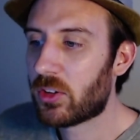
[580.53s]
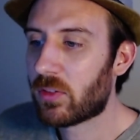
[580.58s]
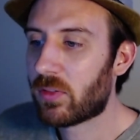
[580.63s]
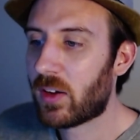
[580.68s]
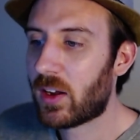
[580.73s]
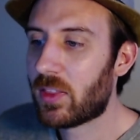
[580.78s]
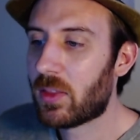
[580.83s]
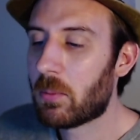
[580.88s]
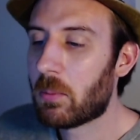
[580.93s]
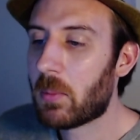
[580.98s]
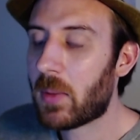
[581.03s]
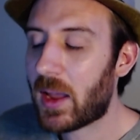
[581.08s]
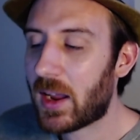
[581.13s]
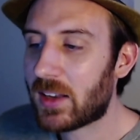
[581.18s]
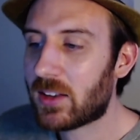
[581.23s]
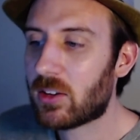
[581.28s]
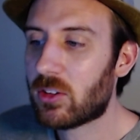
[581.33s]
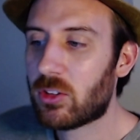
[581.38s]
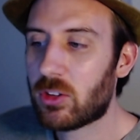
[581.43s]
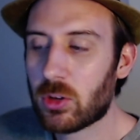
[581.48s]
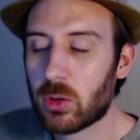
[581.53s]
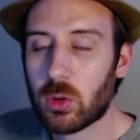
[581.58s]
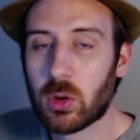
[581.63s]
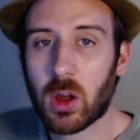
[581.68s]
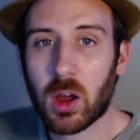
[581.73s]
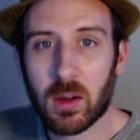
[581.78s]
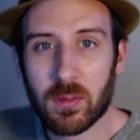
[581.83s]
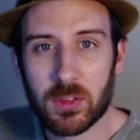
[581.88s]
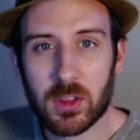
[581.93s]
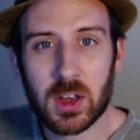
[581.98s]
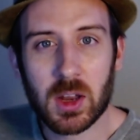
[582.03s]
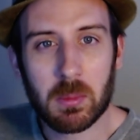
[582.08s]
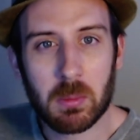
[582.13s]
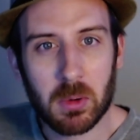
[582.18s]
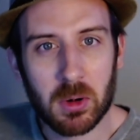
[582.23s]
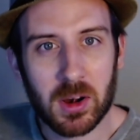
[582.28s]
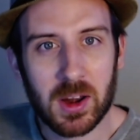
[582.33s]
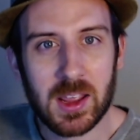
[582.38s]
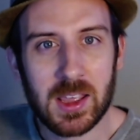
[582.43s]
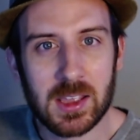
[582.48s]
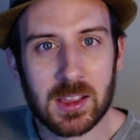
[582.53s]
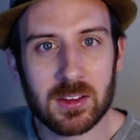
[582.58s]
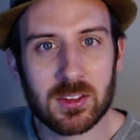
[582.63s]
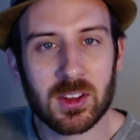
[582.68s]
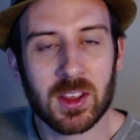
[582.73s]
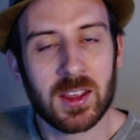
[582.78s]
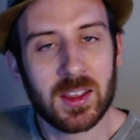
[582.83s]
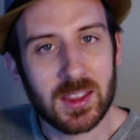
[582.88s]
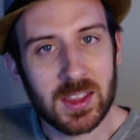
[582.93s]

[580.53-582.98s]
to find the magnitude of the number 8